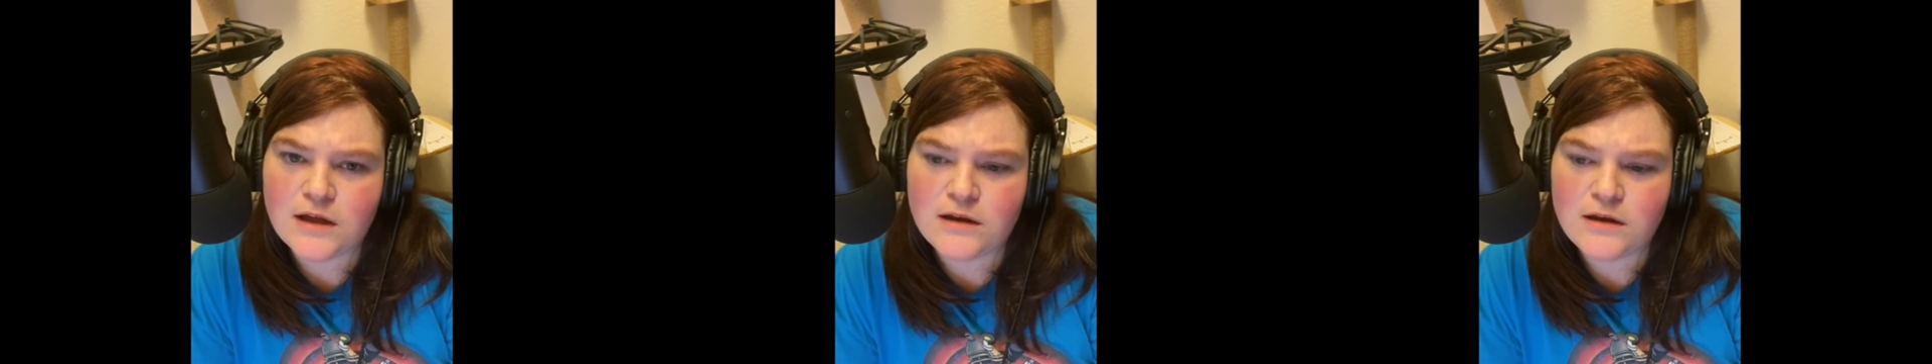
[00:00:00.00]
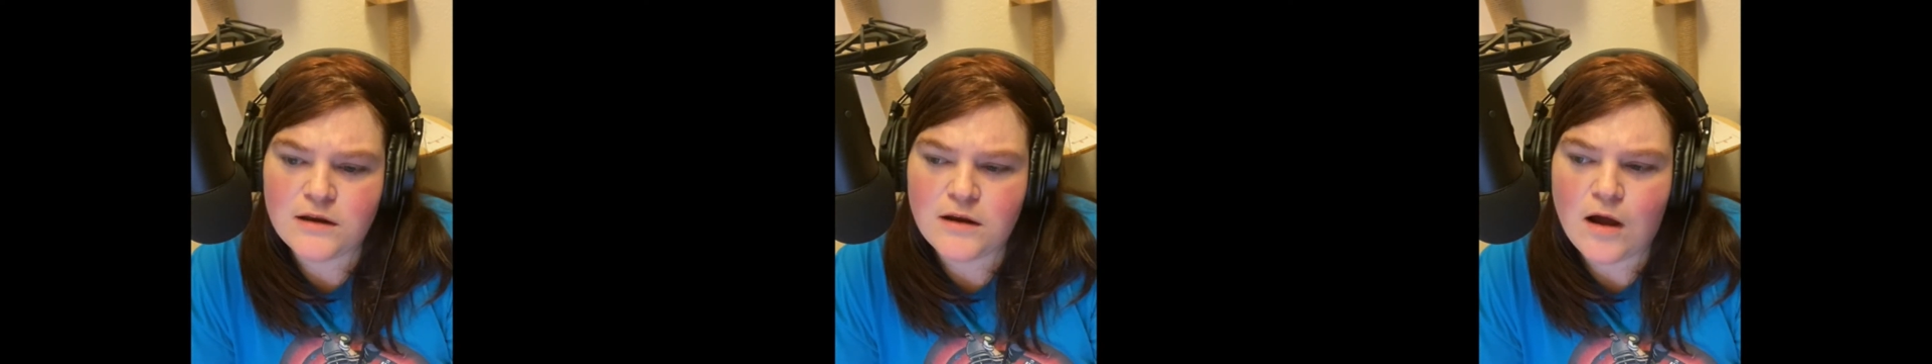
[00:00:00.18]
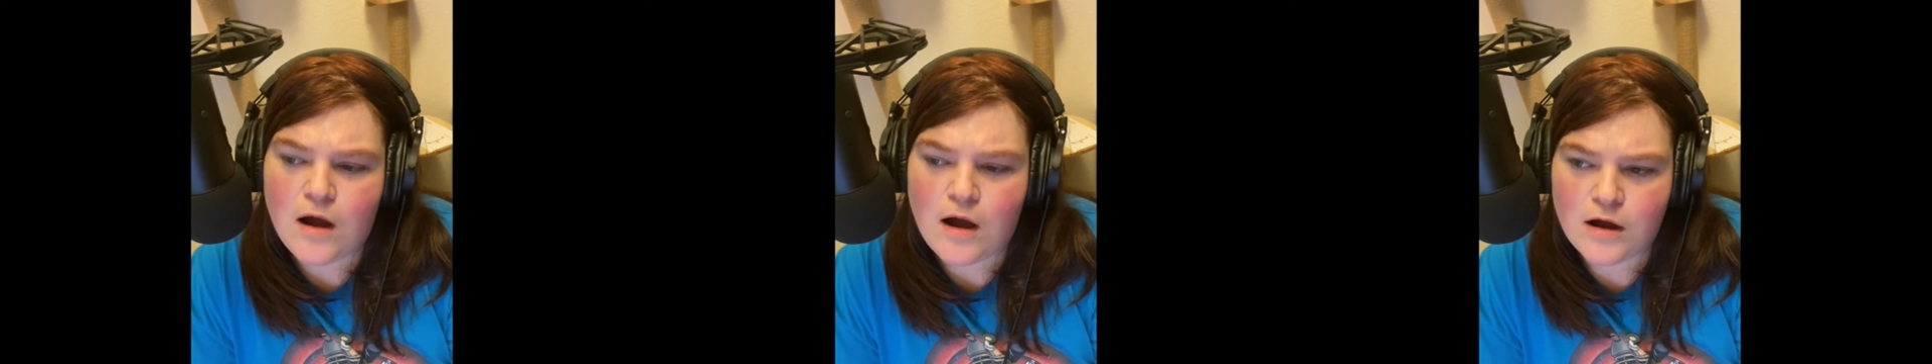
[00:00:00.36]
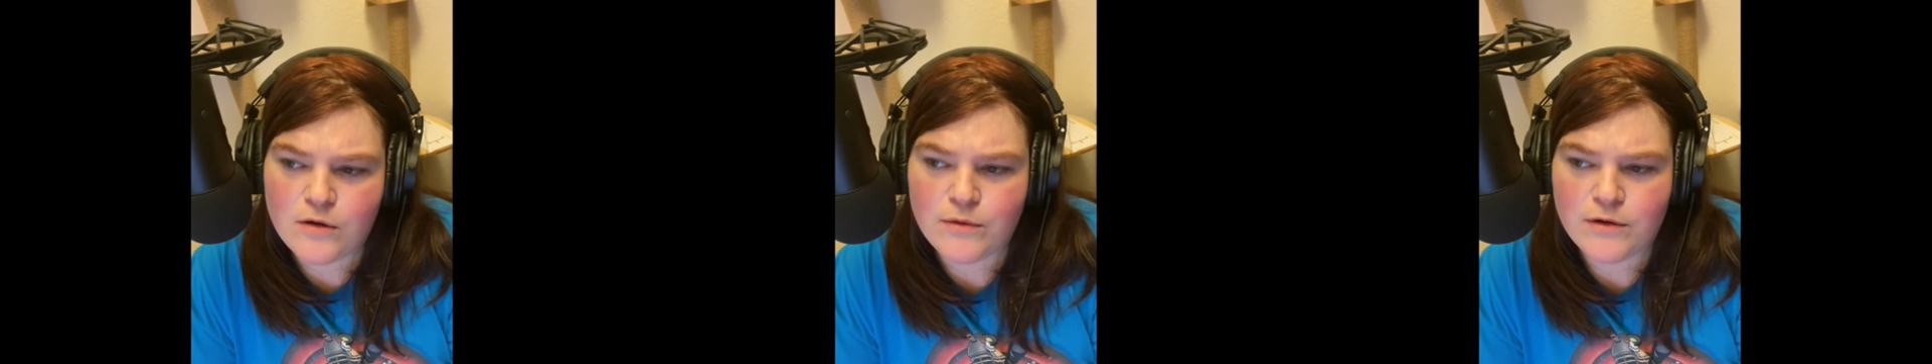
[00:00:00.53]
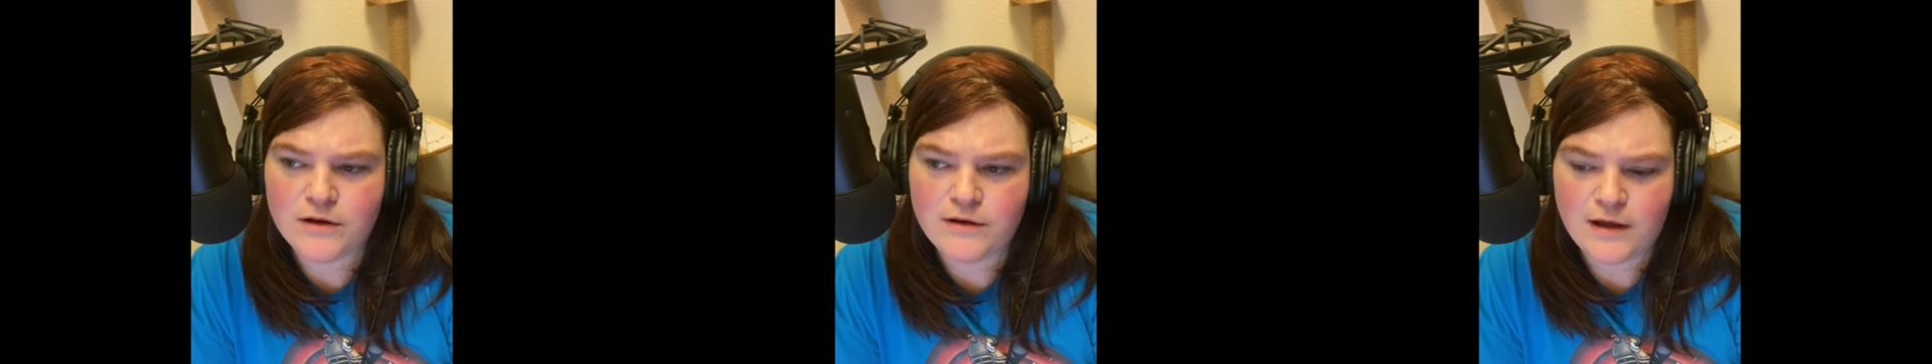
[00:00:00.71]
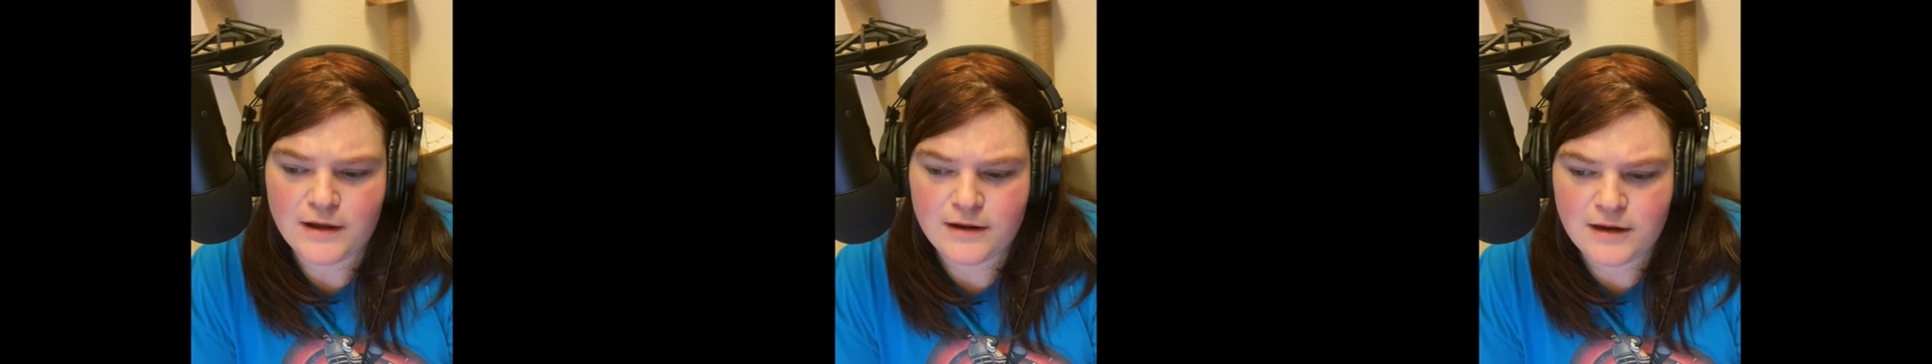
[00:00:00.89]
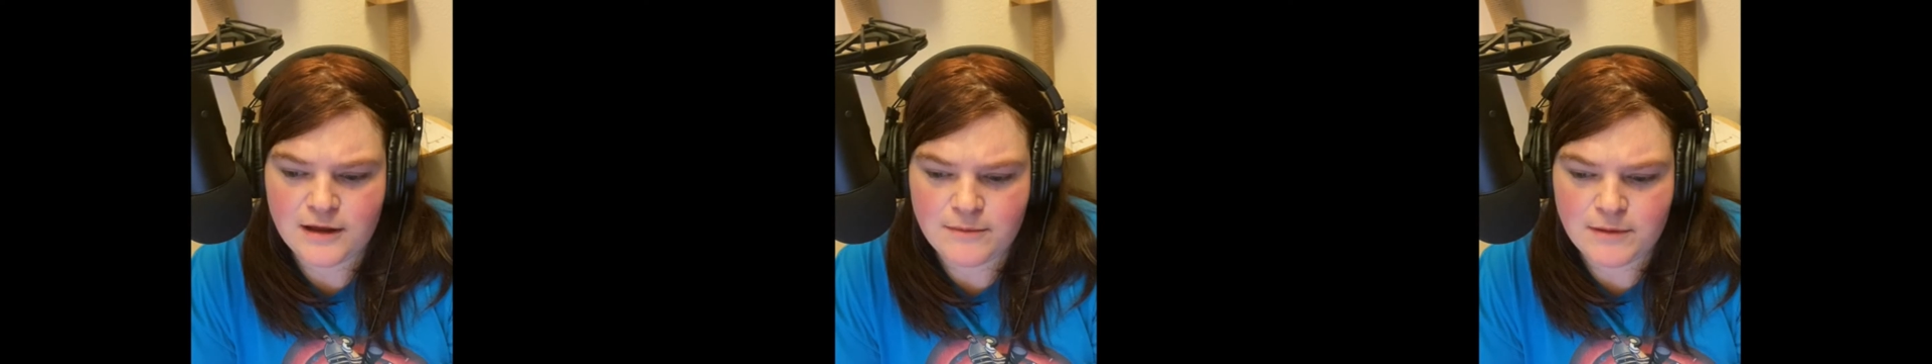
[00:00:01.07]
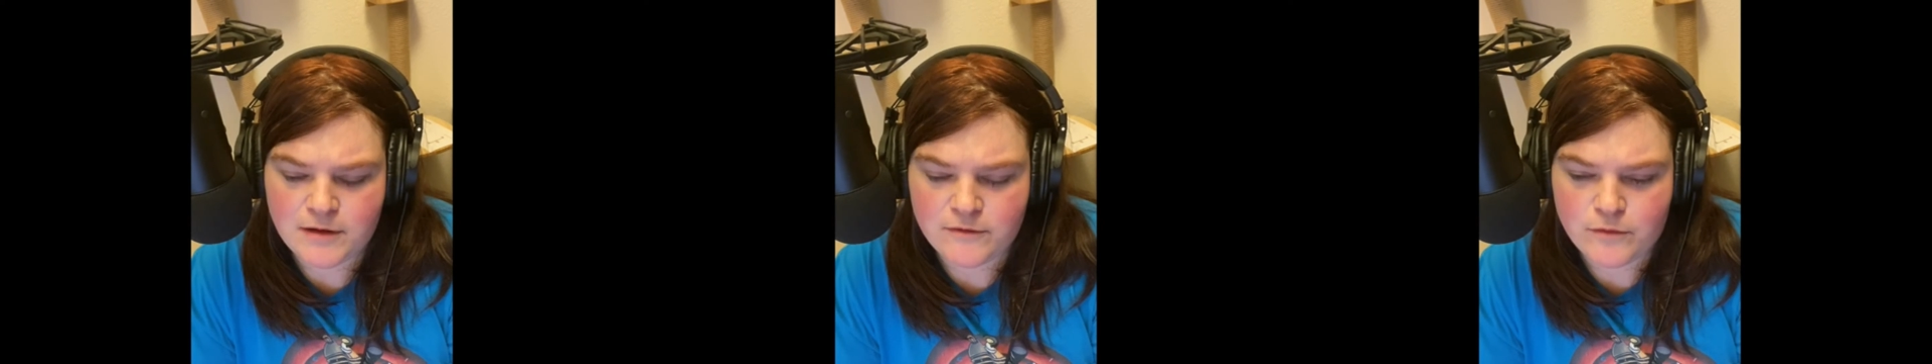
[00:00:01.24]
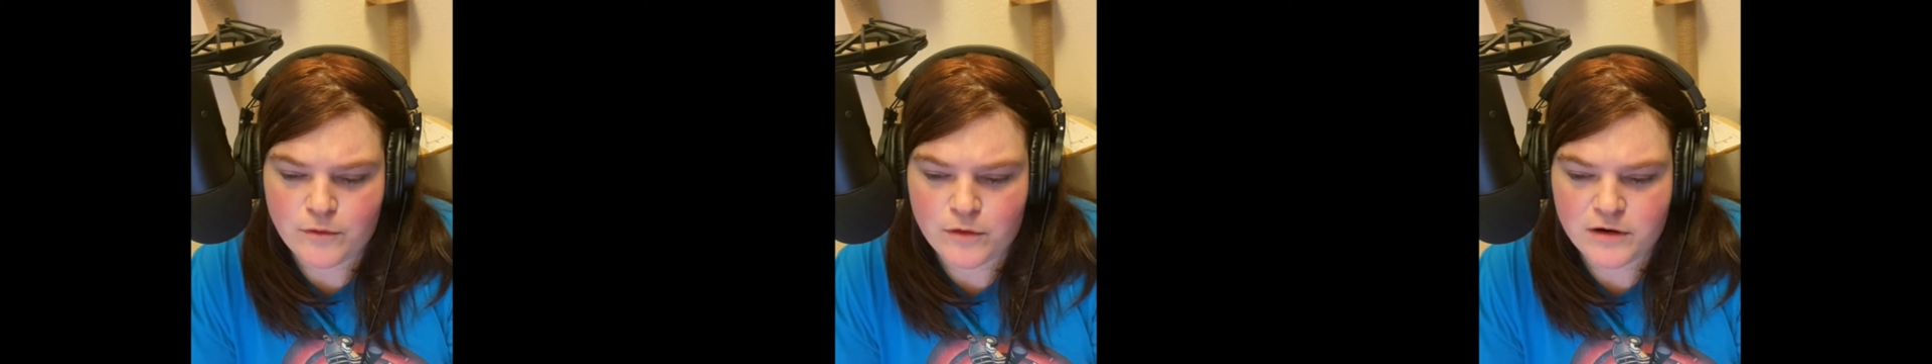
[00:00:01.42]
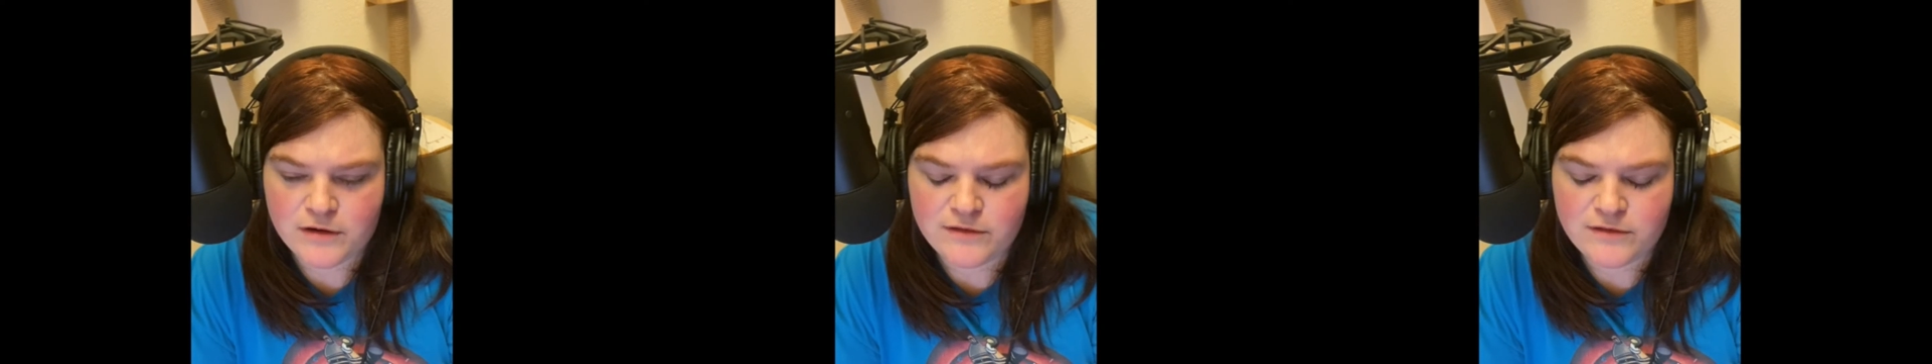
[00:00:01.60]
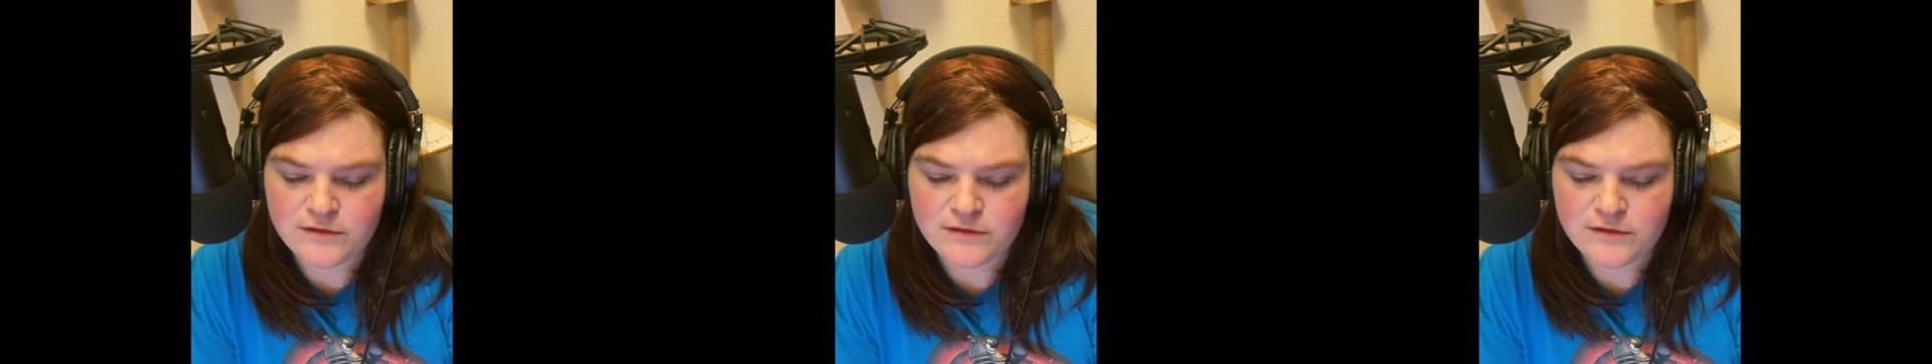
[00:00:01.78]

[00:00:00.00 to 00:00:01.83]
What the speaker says: awkward dynamic for us.